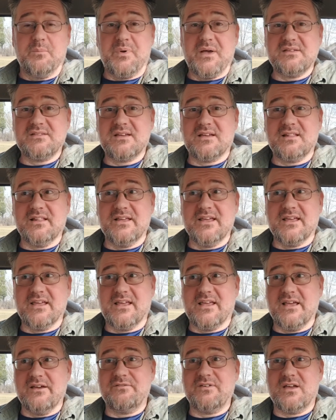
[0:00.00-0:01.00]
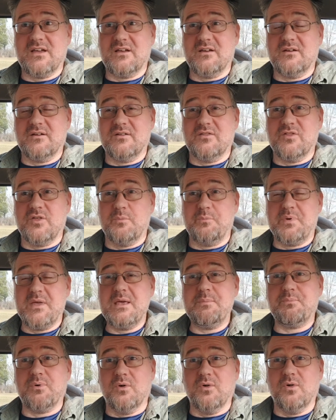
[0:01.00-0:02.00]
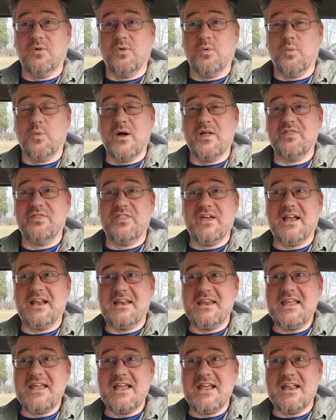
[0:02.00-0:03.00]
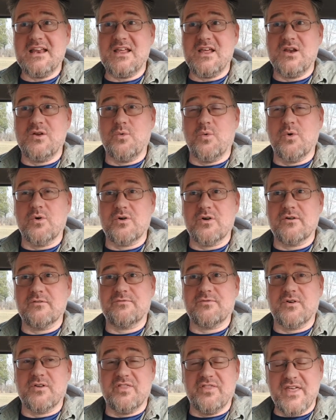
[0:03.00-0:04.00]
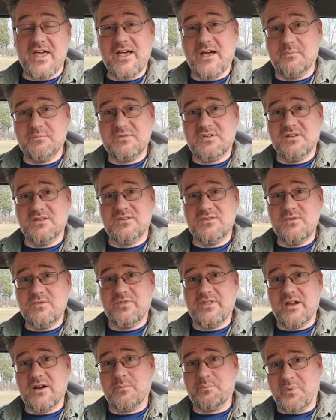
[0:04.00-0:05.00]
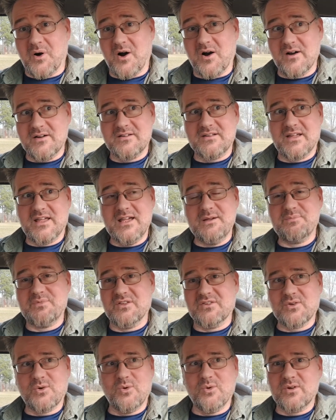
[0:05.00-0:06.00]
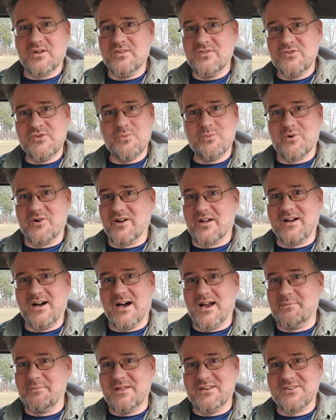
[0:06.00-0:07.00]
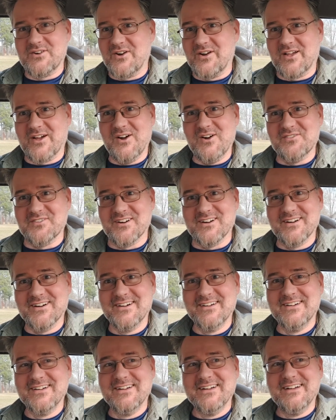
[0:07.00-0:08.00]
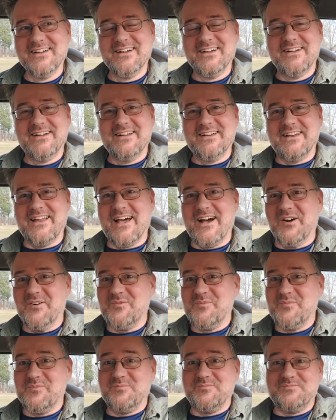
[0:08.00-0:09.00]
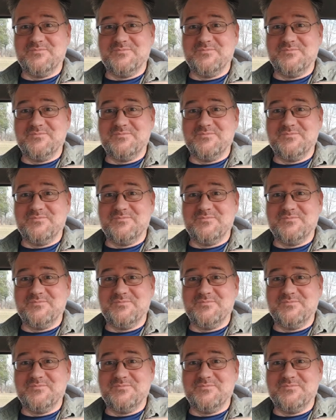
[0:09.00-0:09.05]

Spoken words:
basically giving the people what they need in order for them to do their part to keep this whole consumer economy turning over. Now,